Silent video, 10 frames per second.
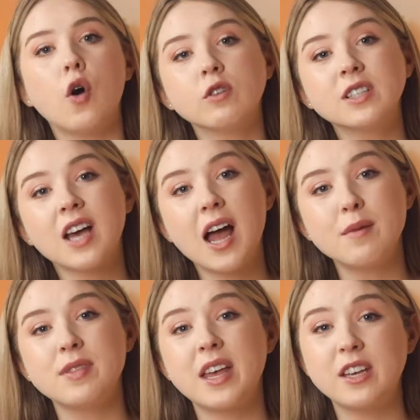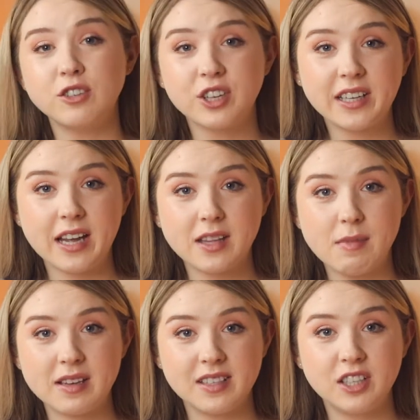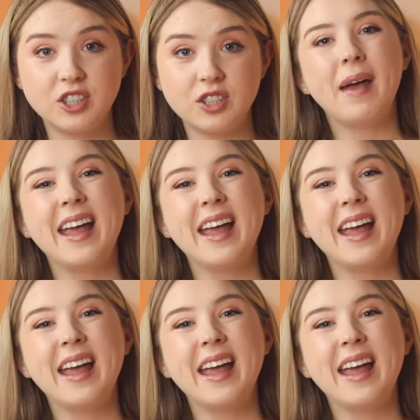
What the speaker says: Over time, they usually get the message.